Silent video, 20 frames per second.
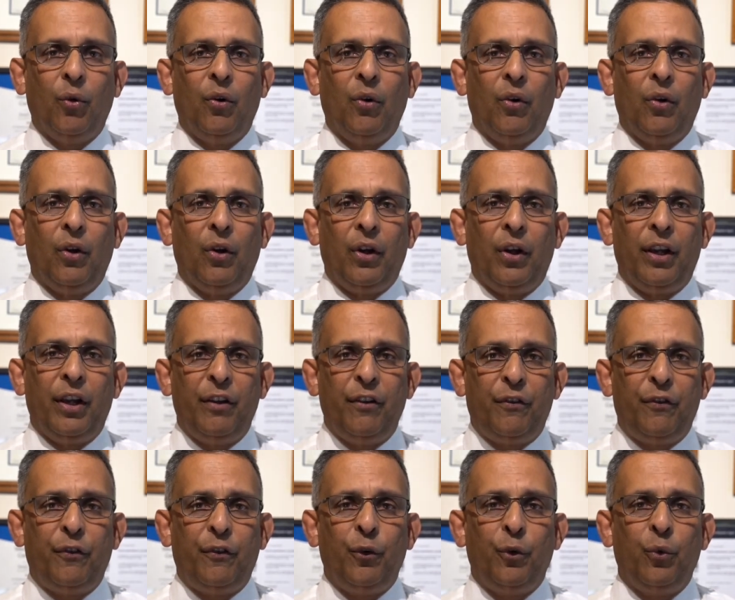So
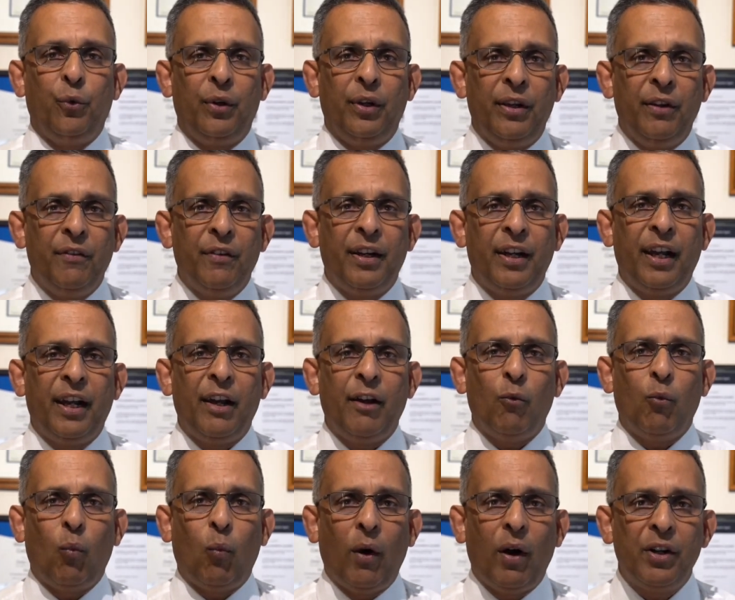if you
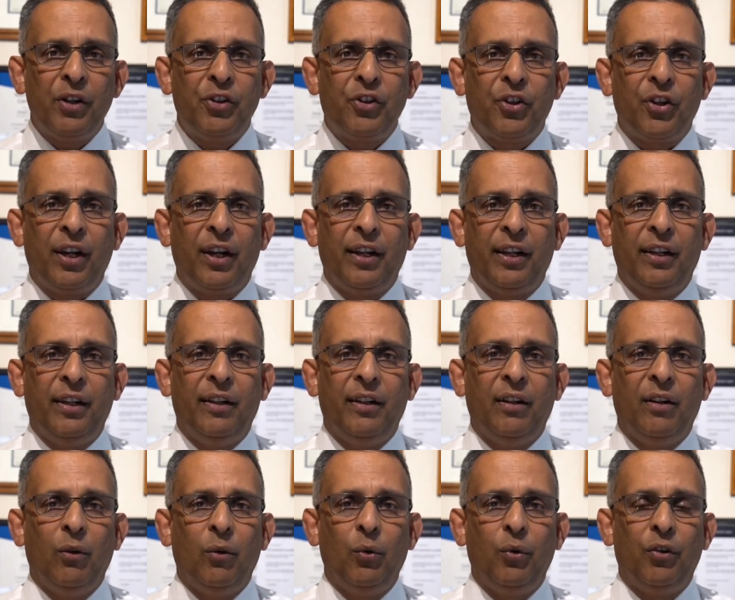even have one
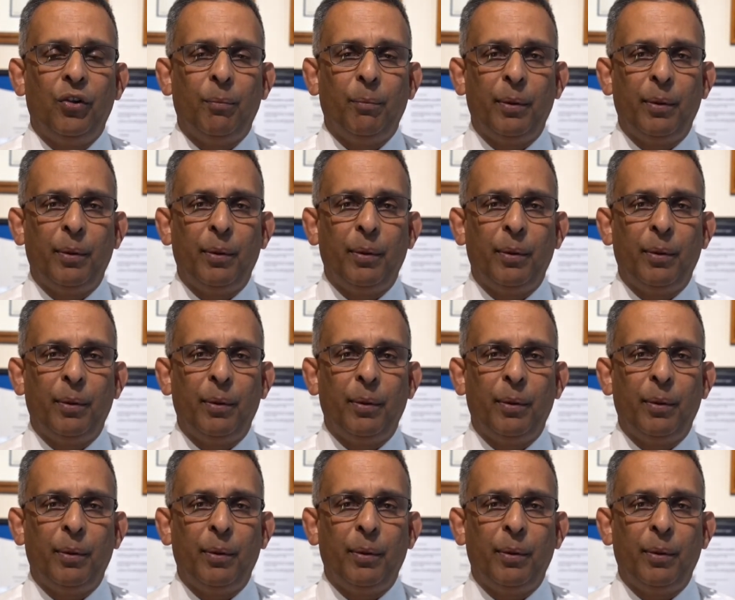child